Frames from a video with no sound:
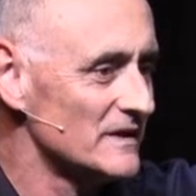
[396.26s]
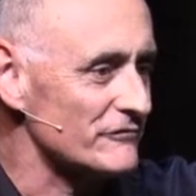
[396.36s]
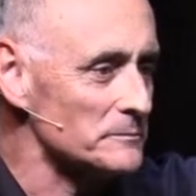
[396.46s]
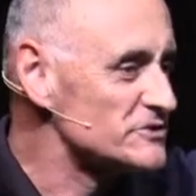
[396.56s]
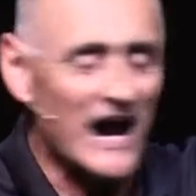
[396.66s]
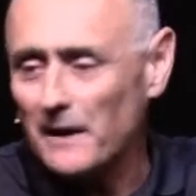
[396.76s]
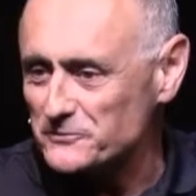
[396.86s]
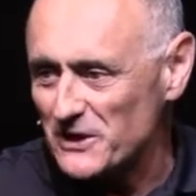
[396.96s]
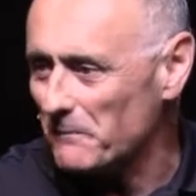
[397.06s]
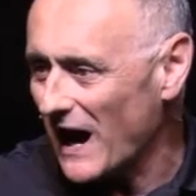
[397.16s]
From
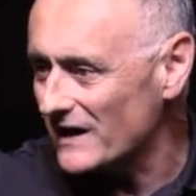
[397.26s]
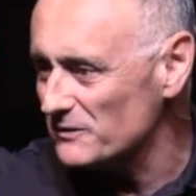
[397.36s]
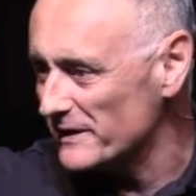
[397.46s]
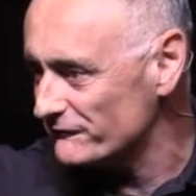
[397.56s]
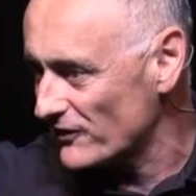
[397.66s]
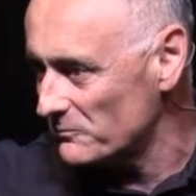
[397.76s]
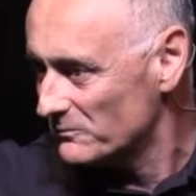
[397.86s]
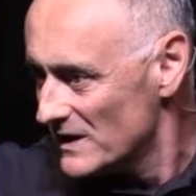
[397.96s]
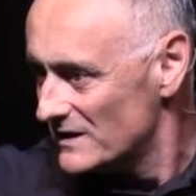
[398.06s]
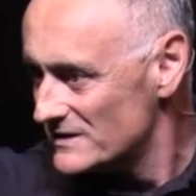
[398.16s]
top to bottom and
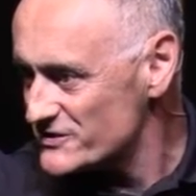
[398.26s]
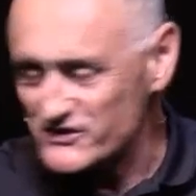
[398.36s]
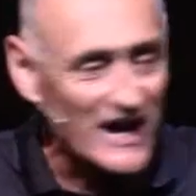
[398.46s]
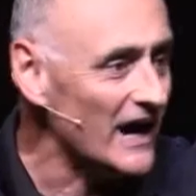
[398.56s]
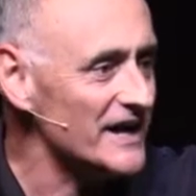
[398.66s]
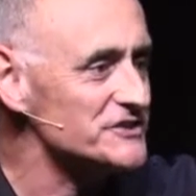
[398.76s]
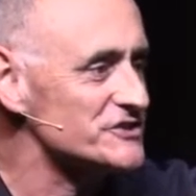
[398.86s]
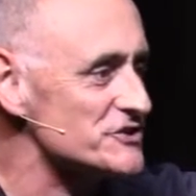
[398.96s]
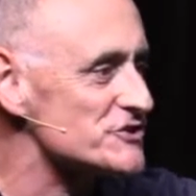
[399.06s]
from side to